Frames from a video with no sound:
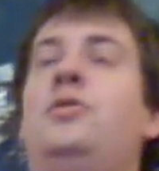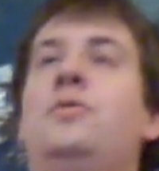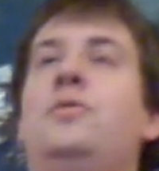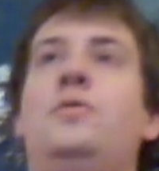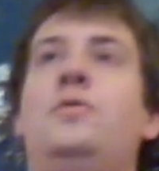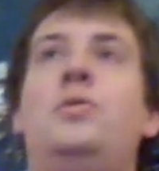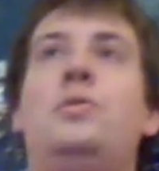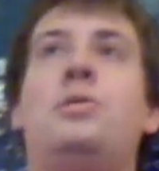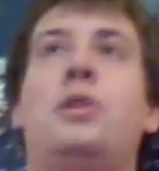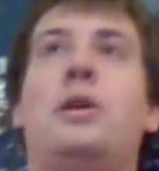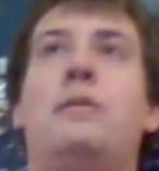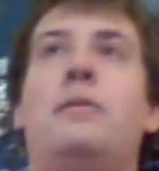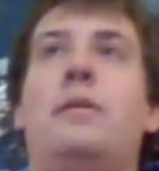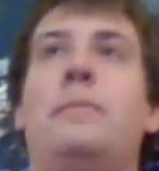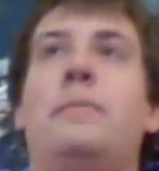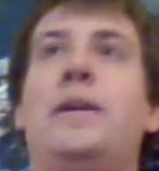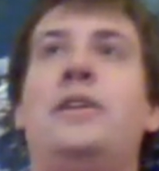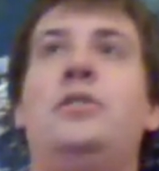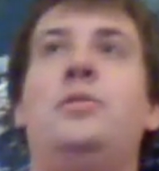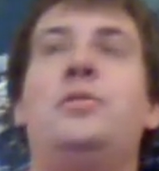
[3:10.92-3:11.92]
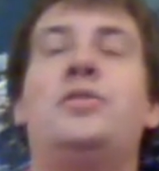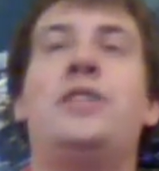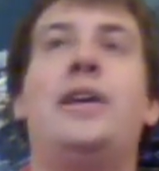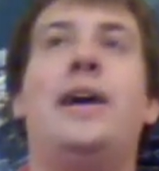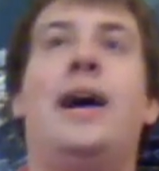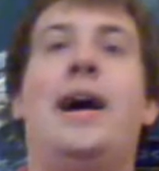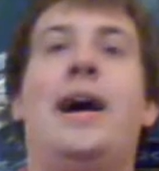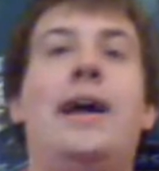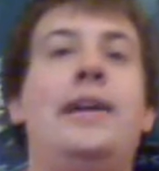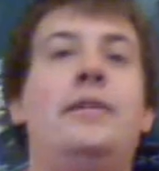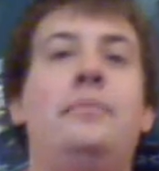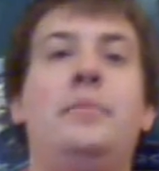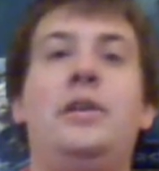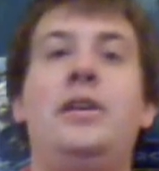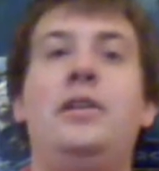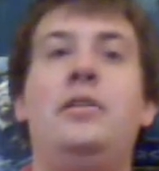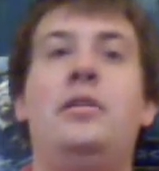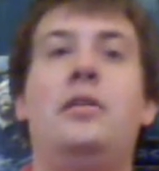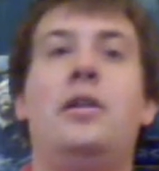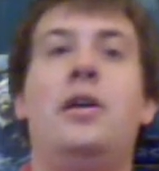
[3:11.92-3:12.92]
You come up and you say hi to
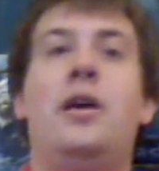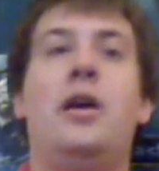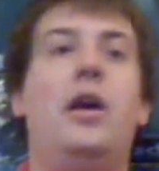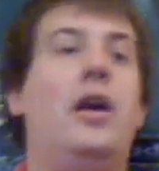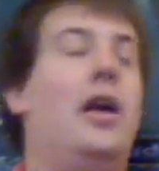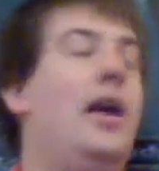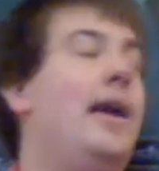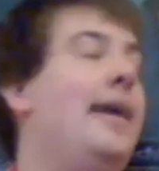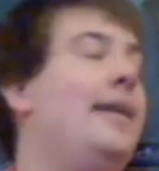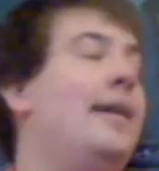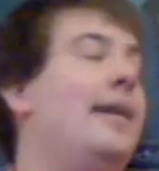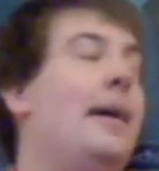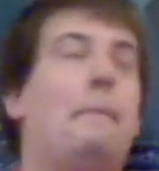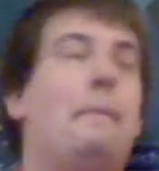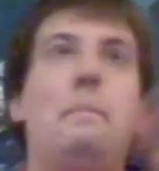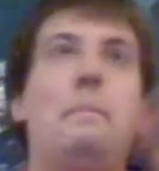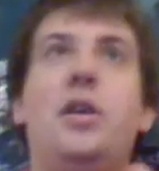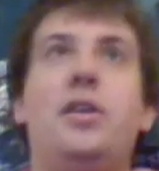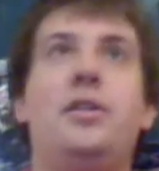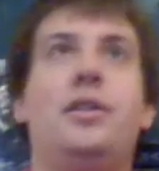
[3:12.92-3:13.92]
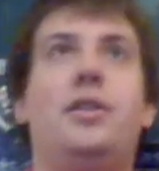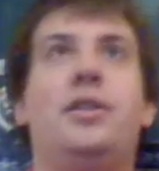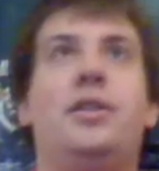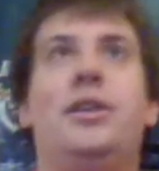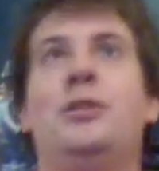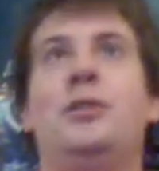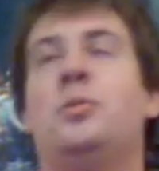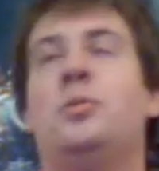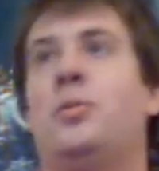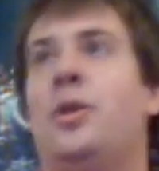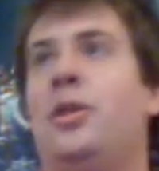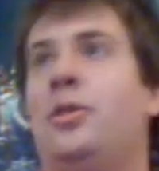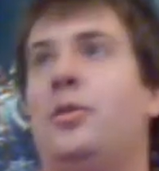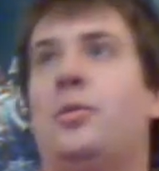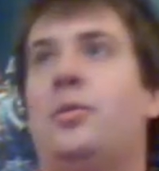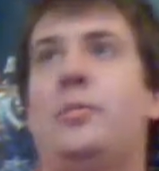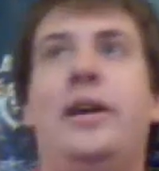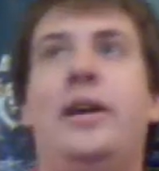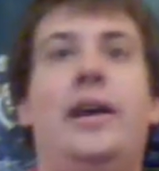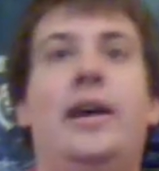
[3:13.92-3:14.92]
me, and a million things will run
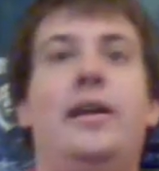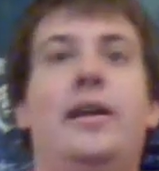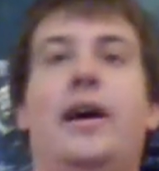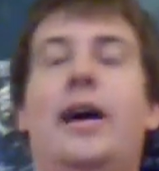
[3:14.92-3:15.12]
through my head.